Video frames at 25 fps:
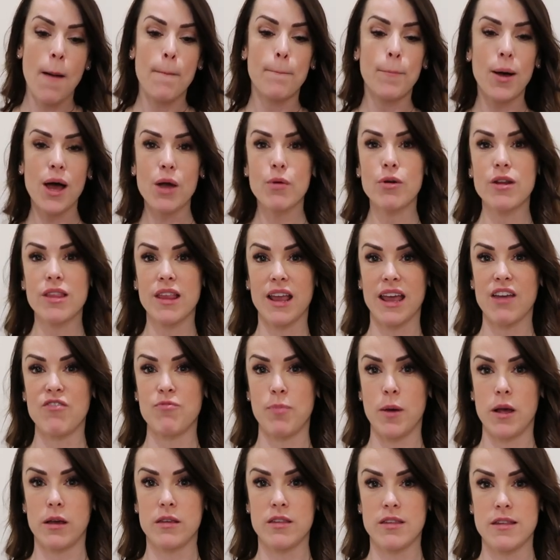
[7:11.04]
buy one of the gift
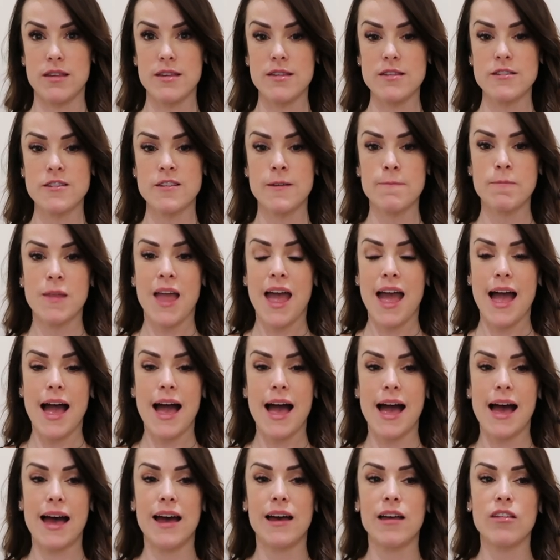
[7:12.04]
boxes
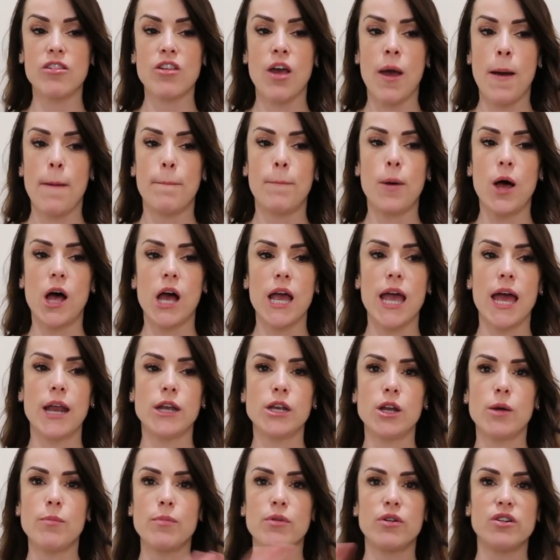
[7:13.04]
and buy a
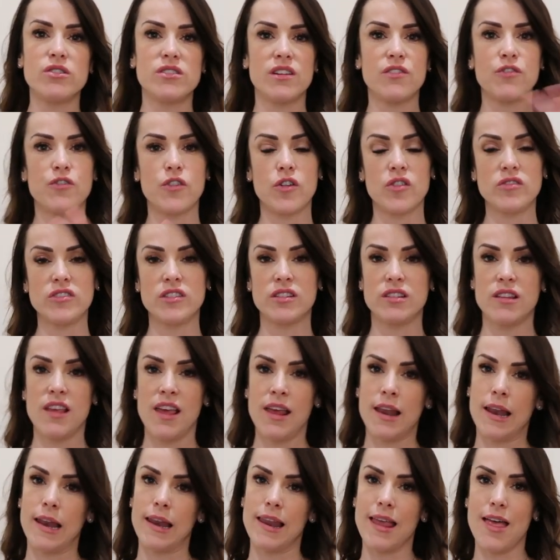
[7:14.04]
number of different
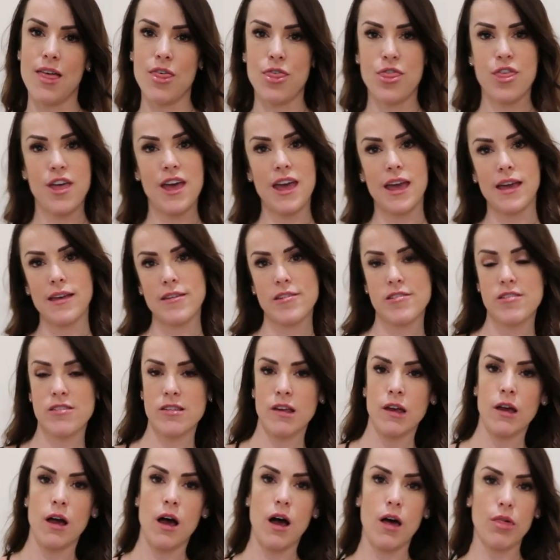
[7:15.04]
little
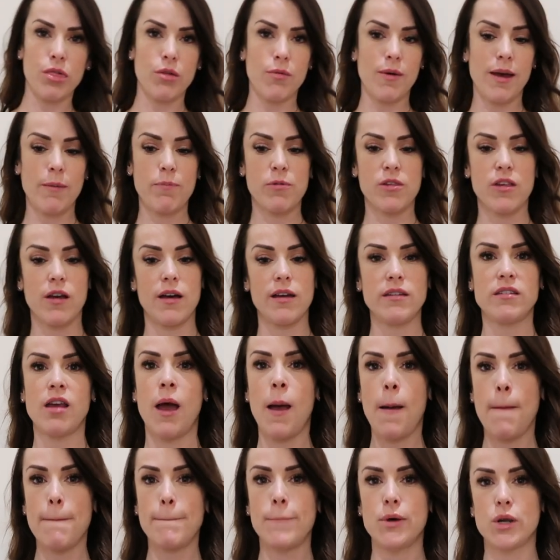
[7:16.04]
things on the website,
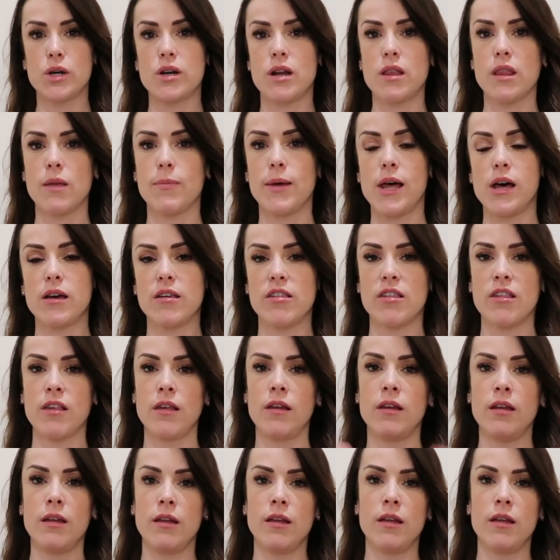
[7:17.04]
put it in the box.